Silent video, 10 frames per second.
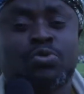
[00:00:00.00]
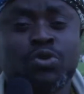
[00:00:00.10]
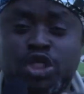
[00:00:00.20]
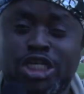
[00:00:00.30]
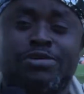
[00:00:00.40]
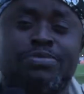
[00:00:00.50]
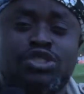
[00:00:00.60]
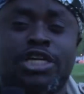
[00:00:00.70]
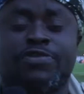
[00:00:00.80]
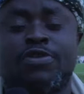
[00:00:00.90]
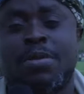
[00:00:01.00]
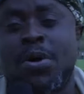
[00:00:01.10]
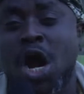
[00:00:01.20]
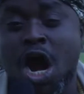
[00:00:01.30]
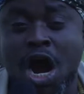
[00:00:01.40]
We did the music from
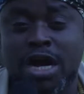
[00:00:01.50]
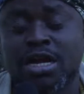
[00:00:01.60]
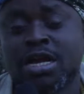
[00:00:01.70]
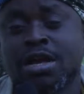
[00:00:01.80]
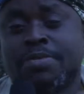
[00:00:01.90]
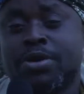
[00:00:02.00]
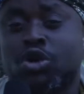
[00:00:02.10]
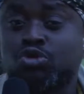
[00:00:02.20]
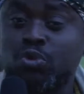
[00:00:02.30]
our heart because